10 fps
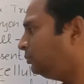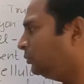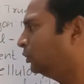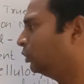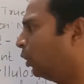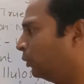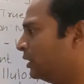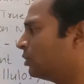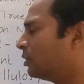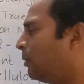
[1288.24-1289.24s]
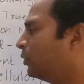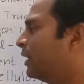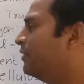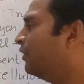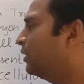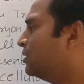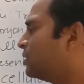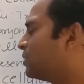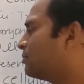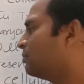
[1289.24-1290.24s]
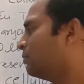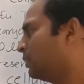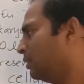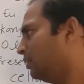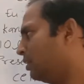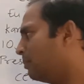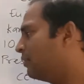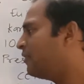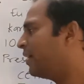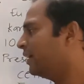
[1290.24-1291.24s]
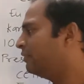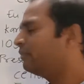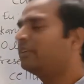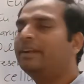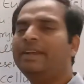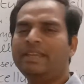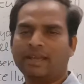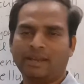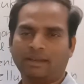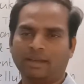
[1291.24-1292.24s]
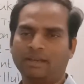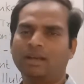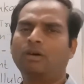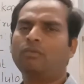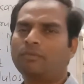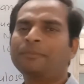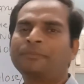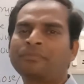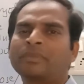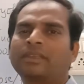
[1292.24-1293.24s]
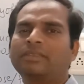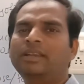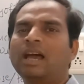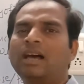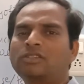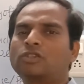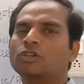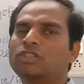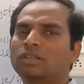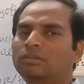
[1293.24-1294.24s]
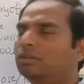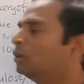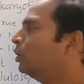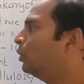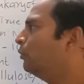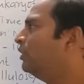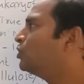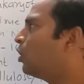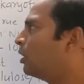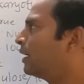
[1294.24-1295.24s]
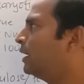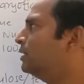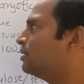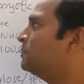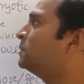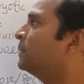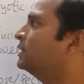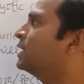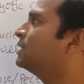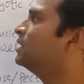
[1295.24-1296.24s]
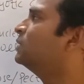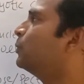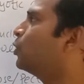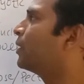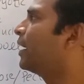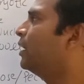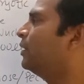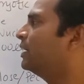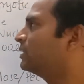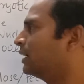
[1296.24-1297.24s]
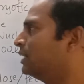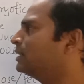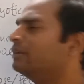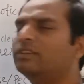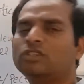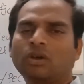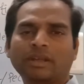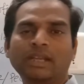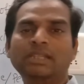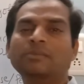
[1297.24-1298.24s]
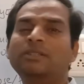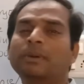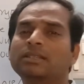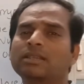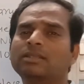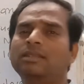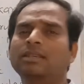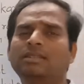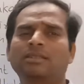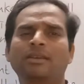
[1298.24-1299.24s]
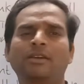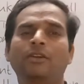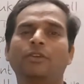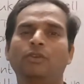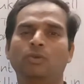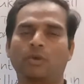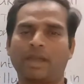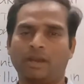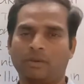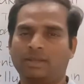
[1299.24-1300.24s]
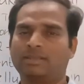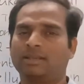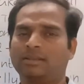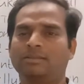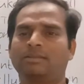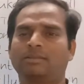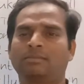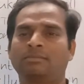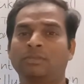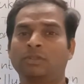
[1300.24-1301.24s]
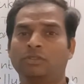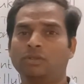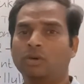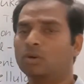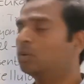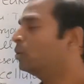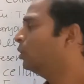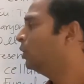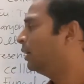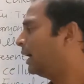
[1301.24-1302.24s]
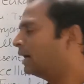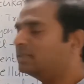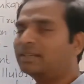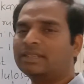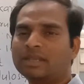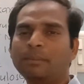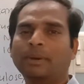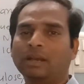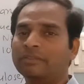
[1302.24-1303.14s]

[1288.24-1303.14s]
So this was about the difference. Number 5, DNA. And now the last question, which organisms possesses prokaryotic cells and which organisms possess this eukaryotic cells? So answer is simple.